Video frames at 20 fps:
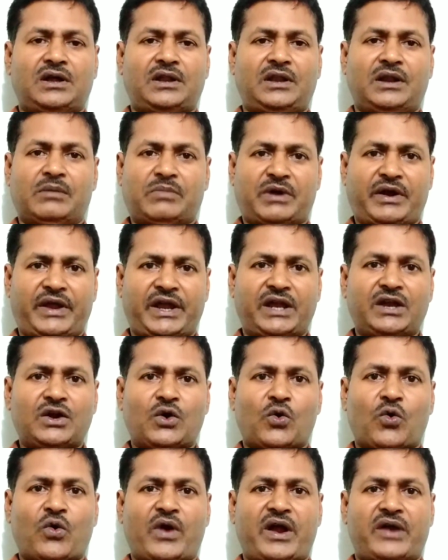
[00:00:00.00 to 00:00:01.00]
Number A,
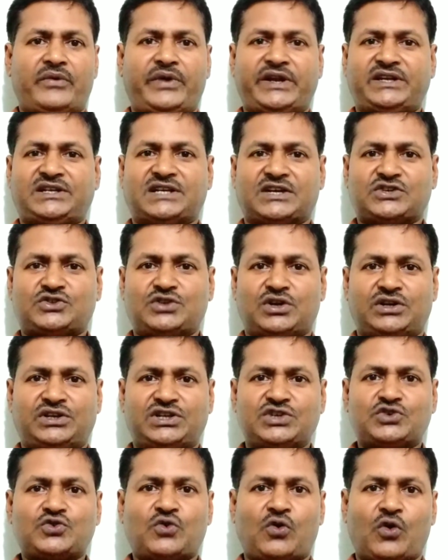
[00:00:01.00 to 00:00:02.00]
where it does not
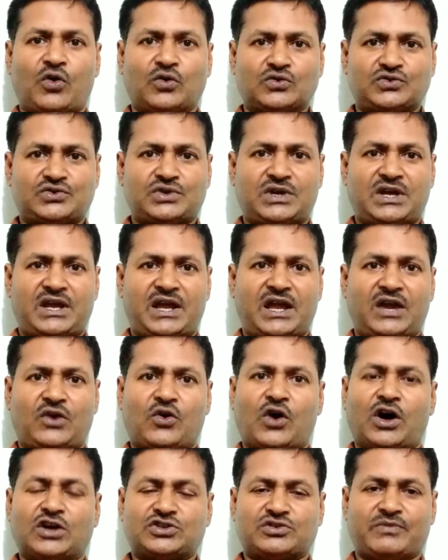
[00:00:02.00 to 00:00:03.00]
disclose a
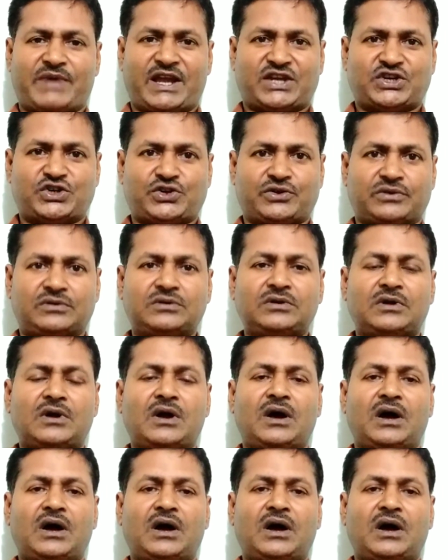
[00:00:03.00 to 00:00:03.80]
cause of action.